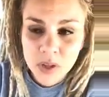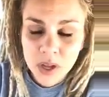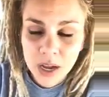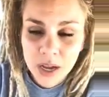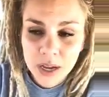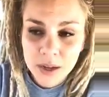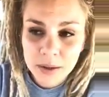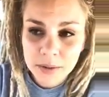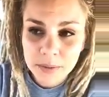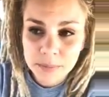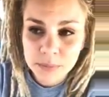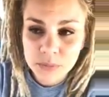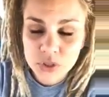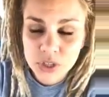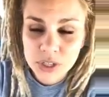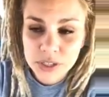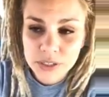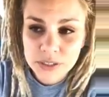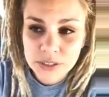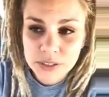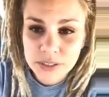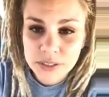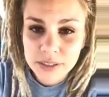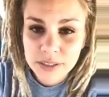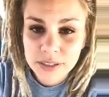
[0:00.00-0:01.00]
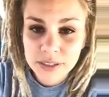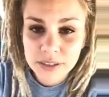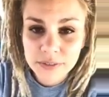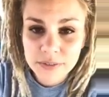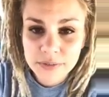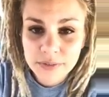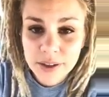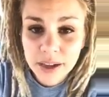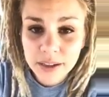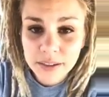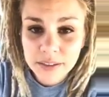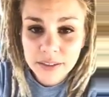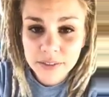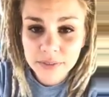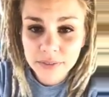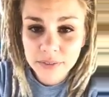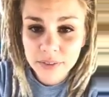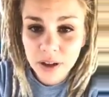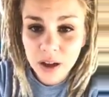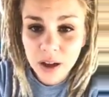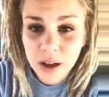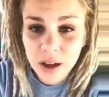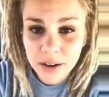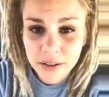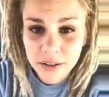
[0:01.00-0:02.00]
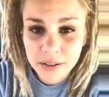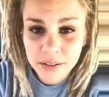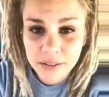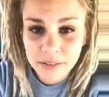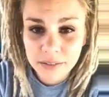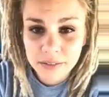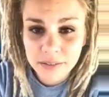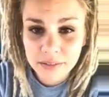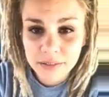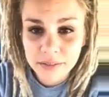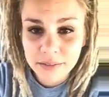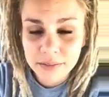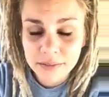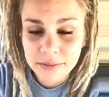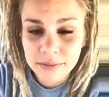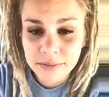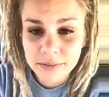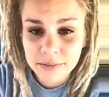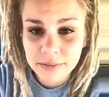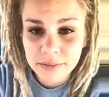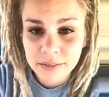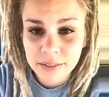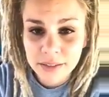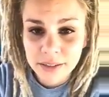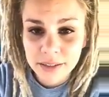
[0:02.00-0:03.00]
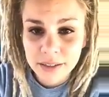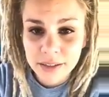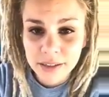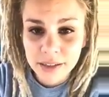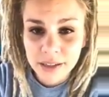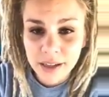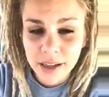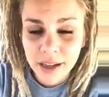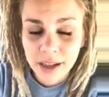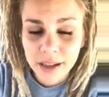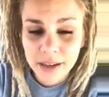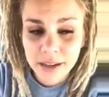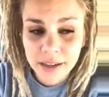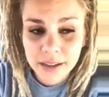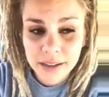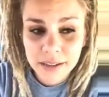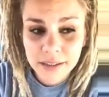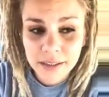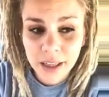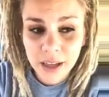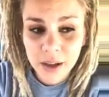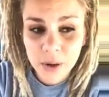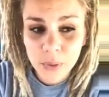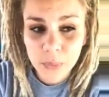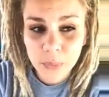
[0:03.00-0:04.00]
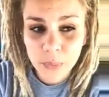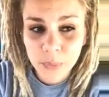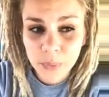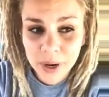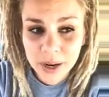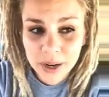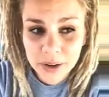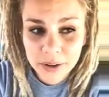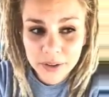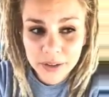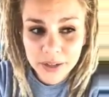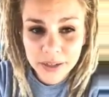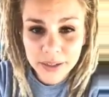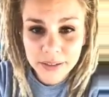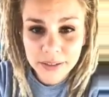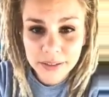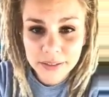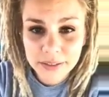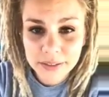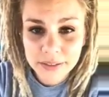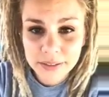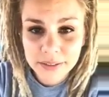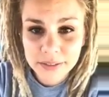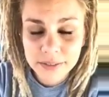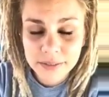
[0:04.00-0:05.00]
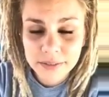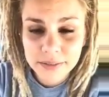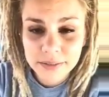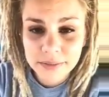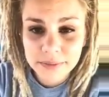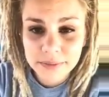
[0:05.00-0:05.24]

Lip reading: I am just an effect of God. And in that awareness,